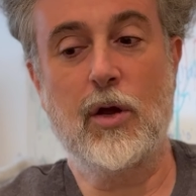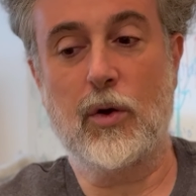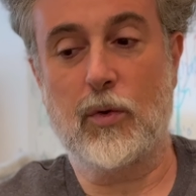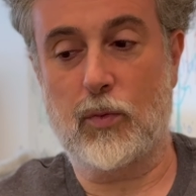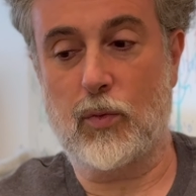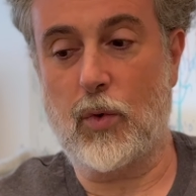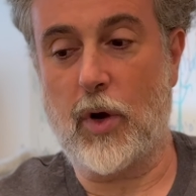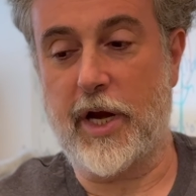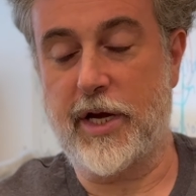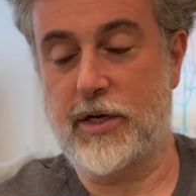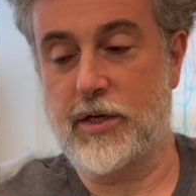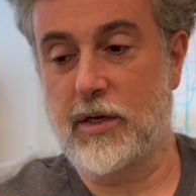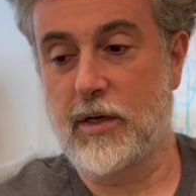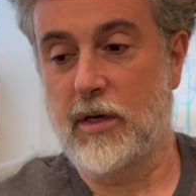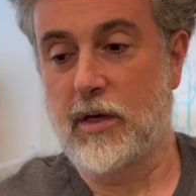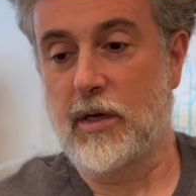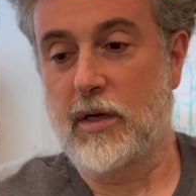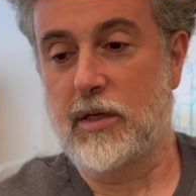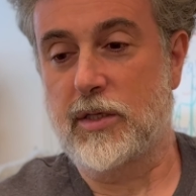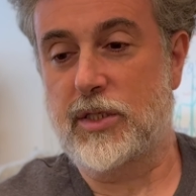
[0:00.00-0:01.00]
Right.
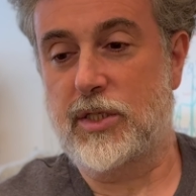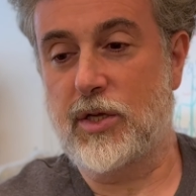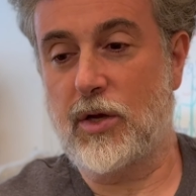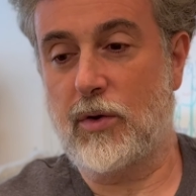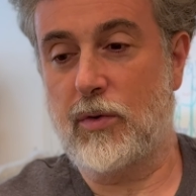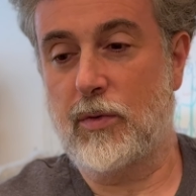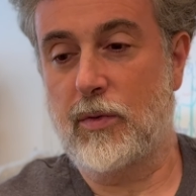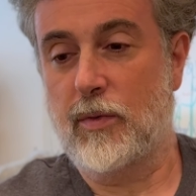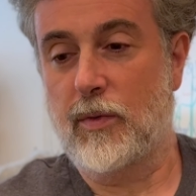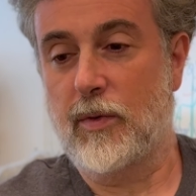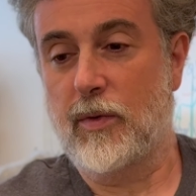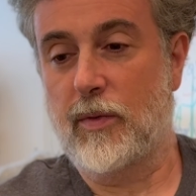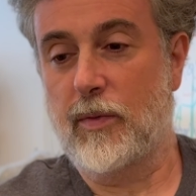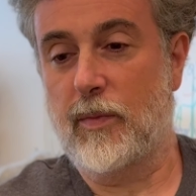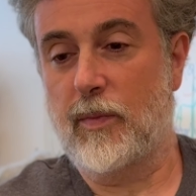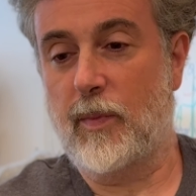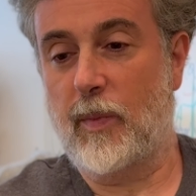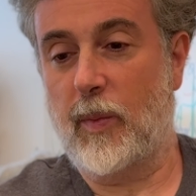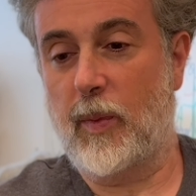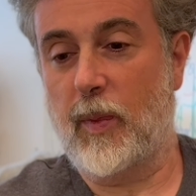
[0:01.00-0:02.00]
So
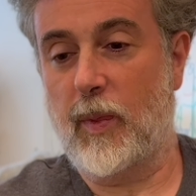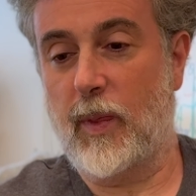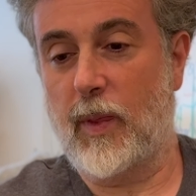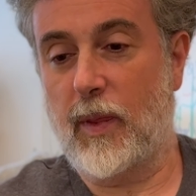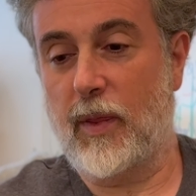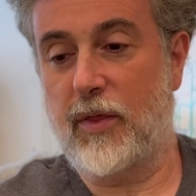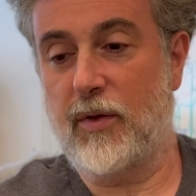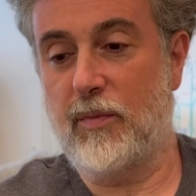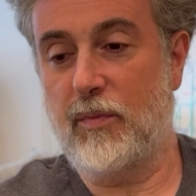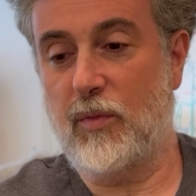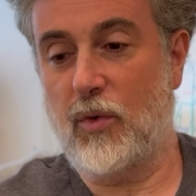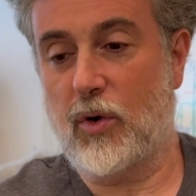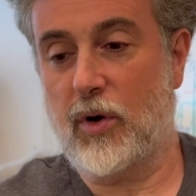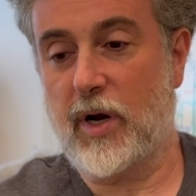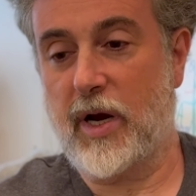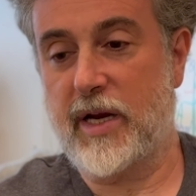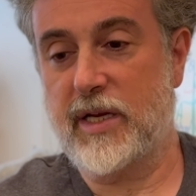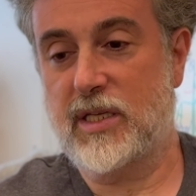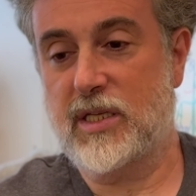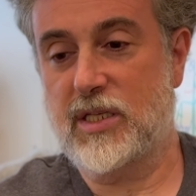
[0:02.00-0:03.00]
the
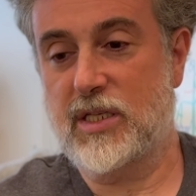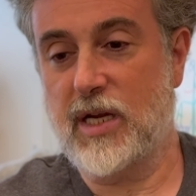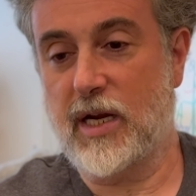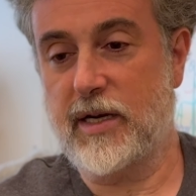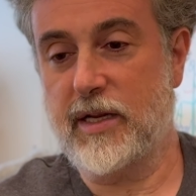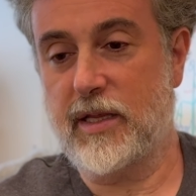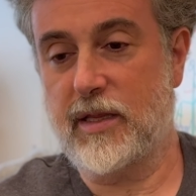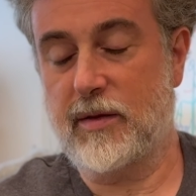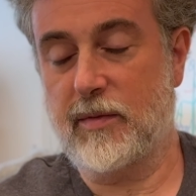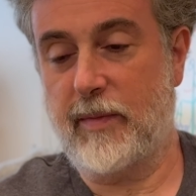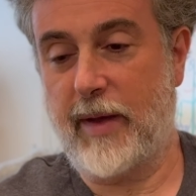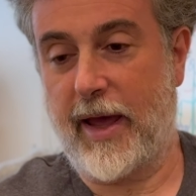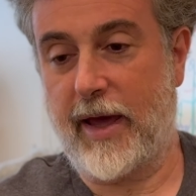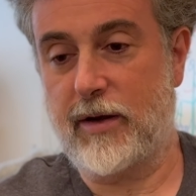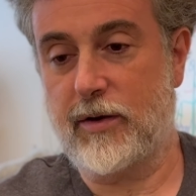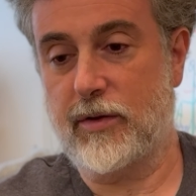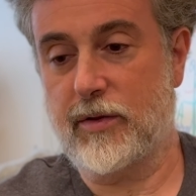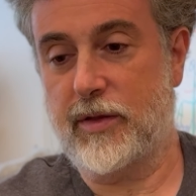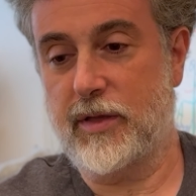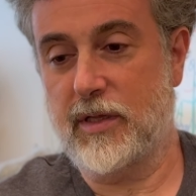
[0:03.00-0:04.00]
more I study the
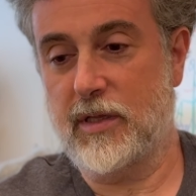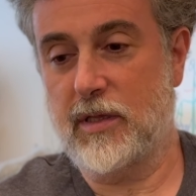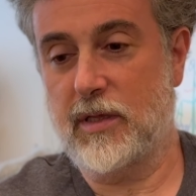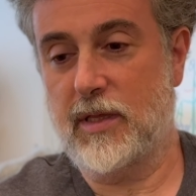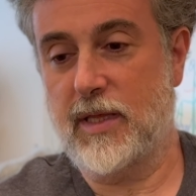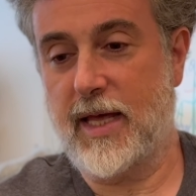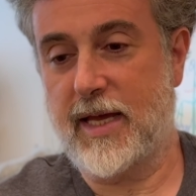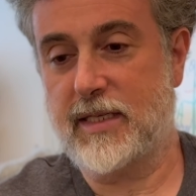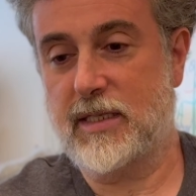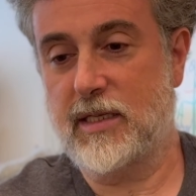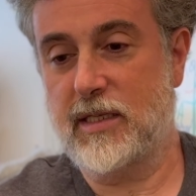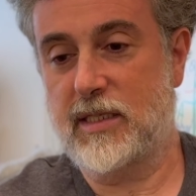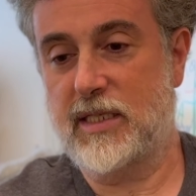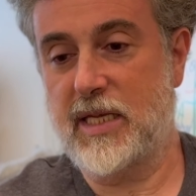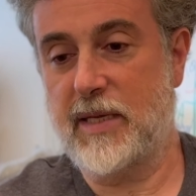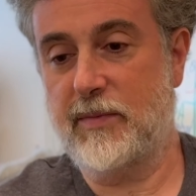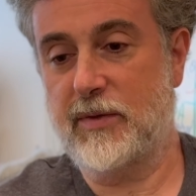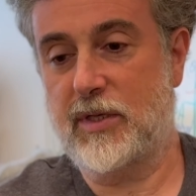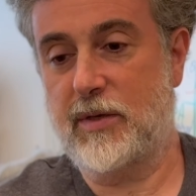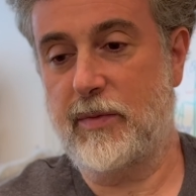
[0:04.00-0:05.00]
matter, the less it
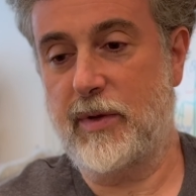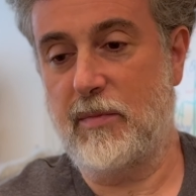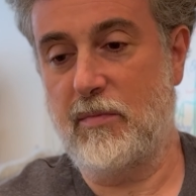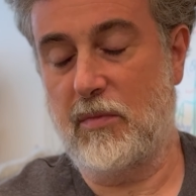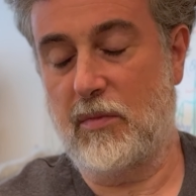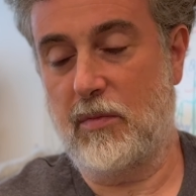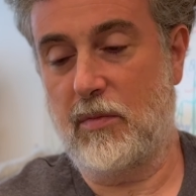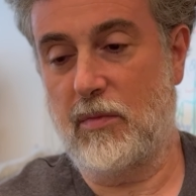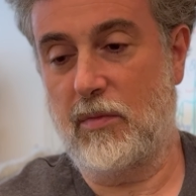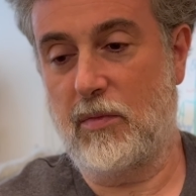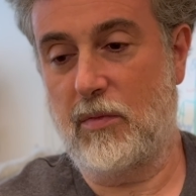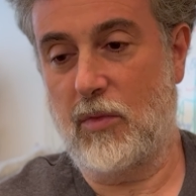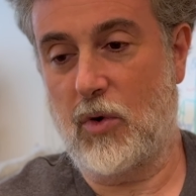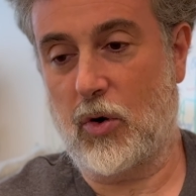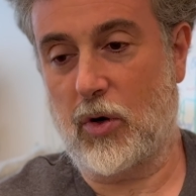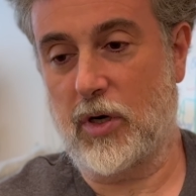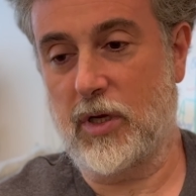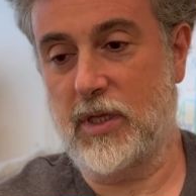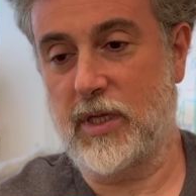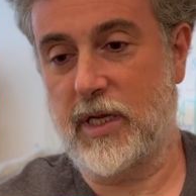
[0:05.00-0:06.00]
seems to be
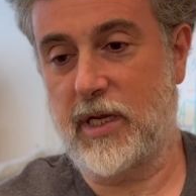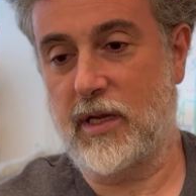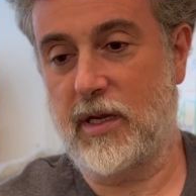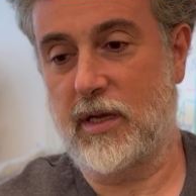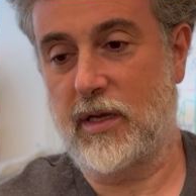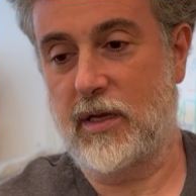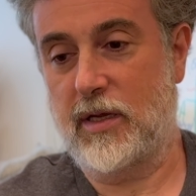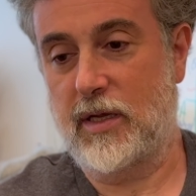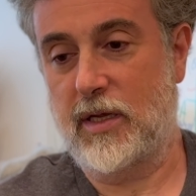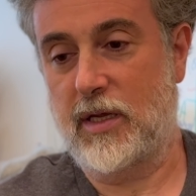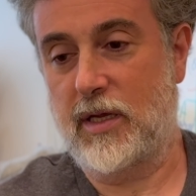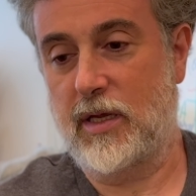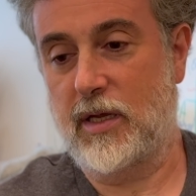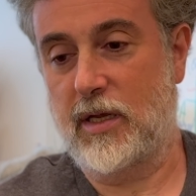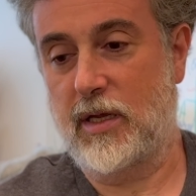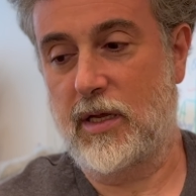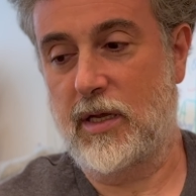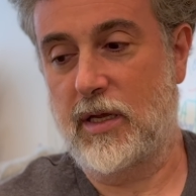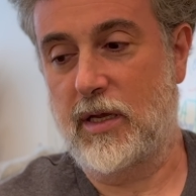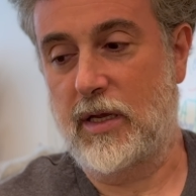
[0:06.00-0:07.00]
morally
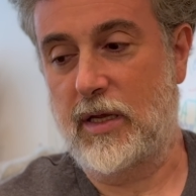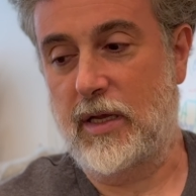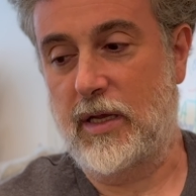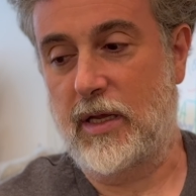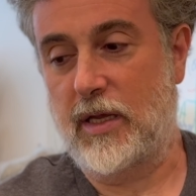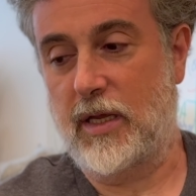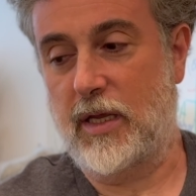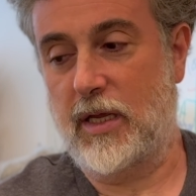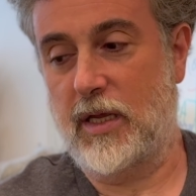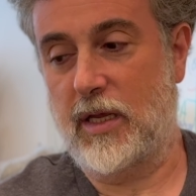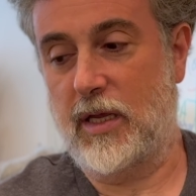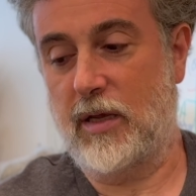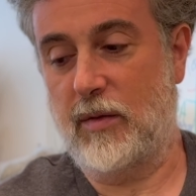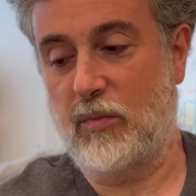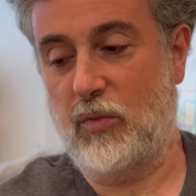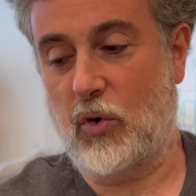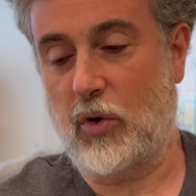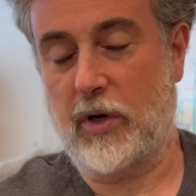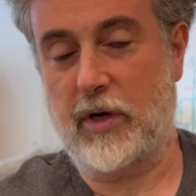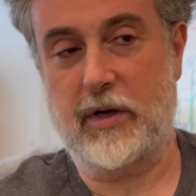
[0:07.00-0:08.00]

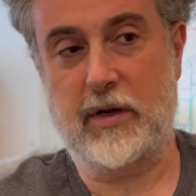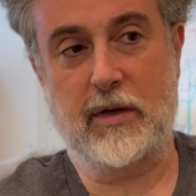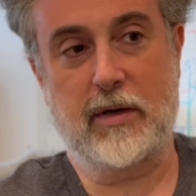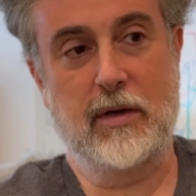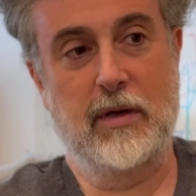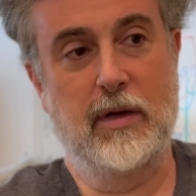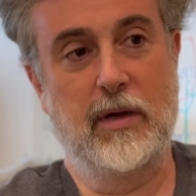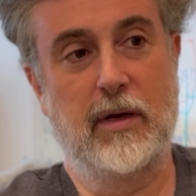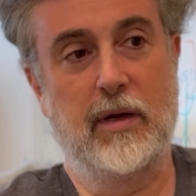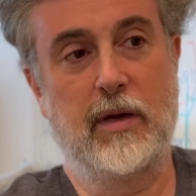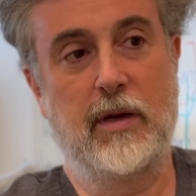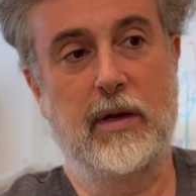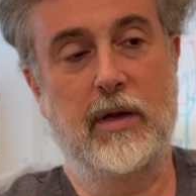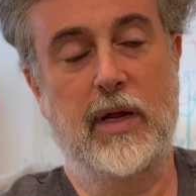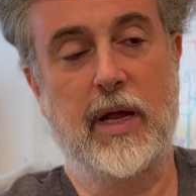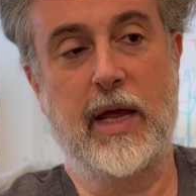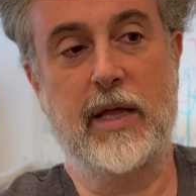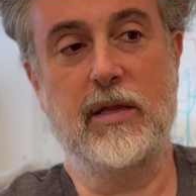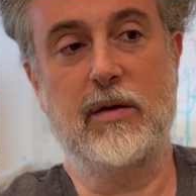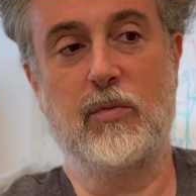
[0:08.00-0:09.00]
important,
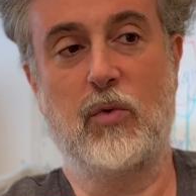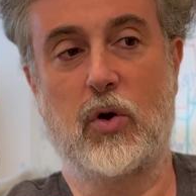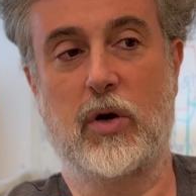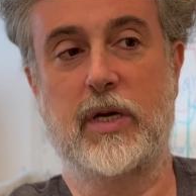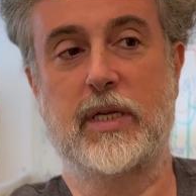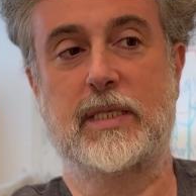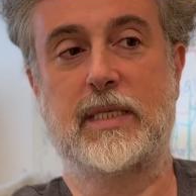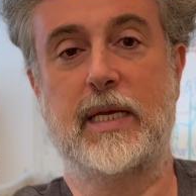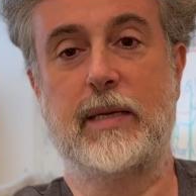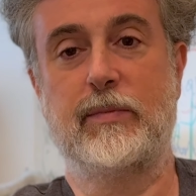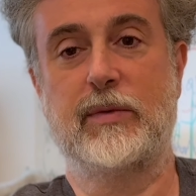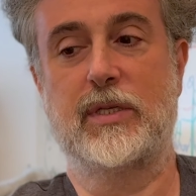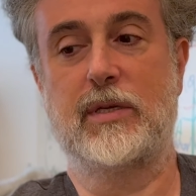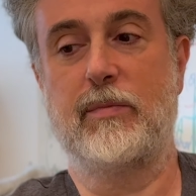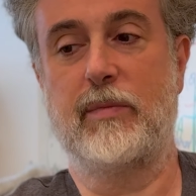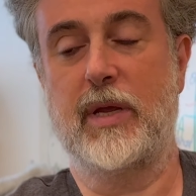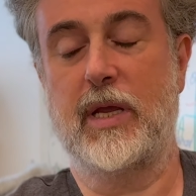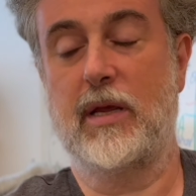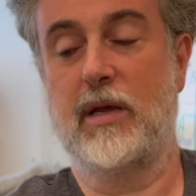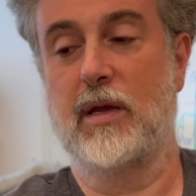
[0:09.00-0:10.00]
and the more it seems
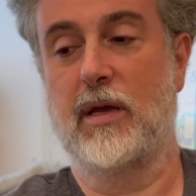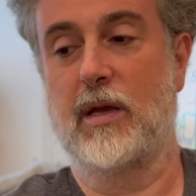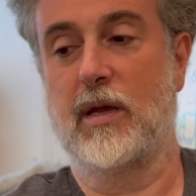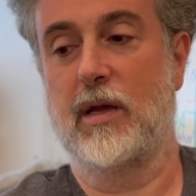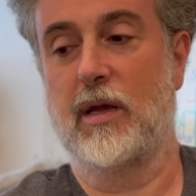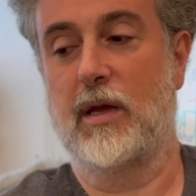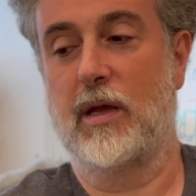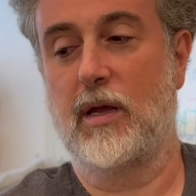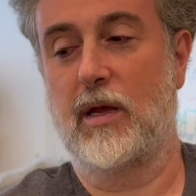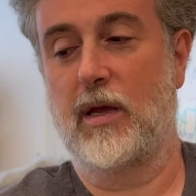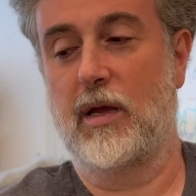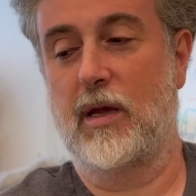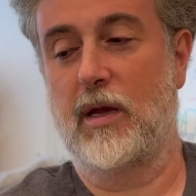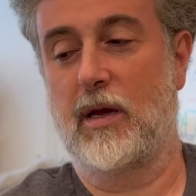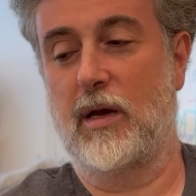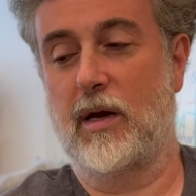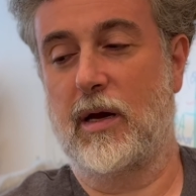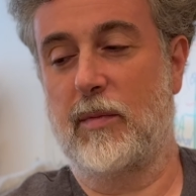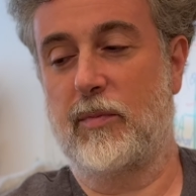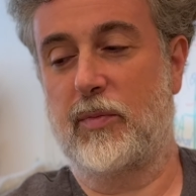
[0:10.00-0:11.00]
to be
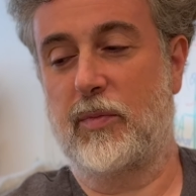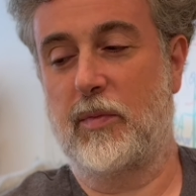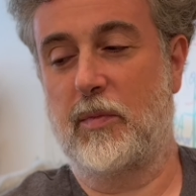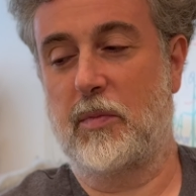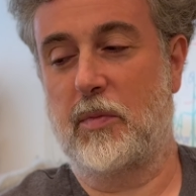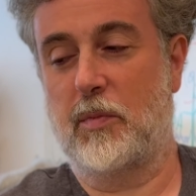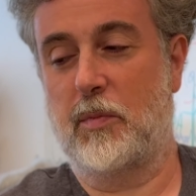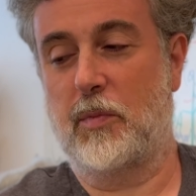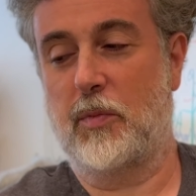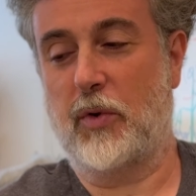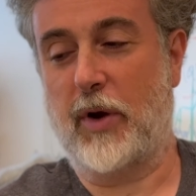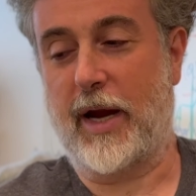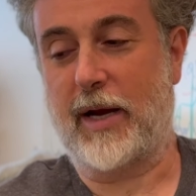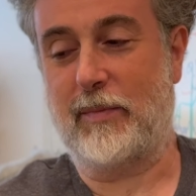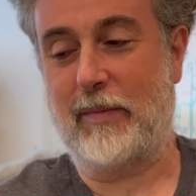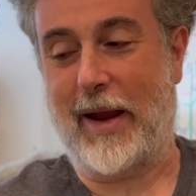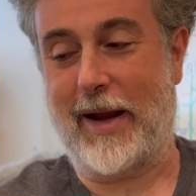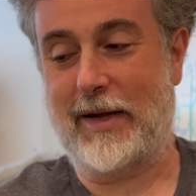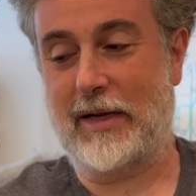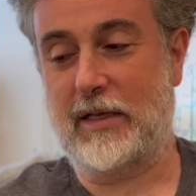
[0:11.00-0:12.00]

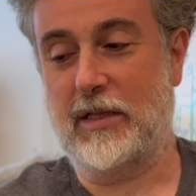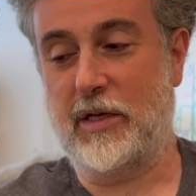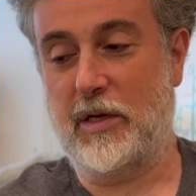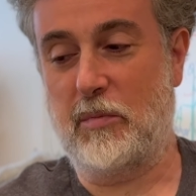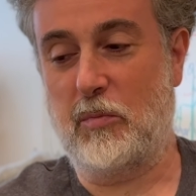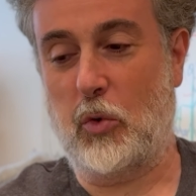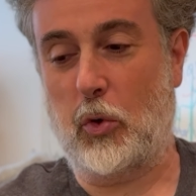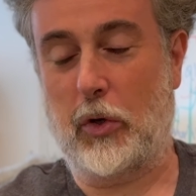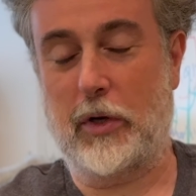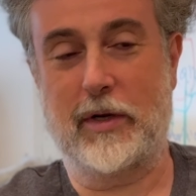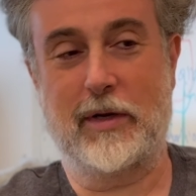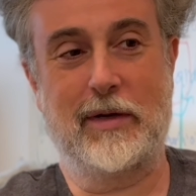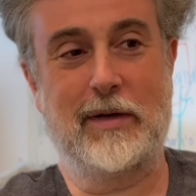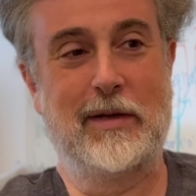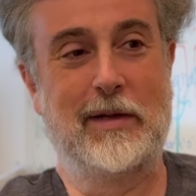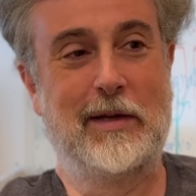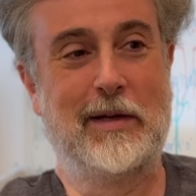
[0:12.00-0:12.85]
pragmatically important.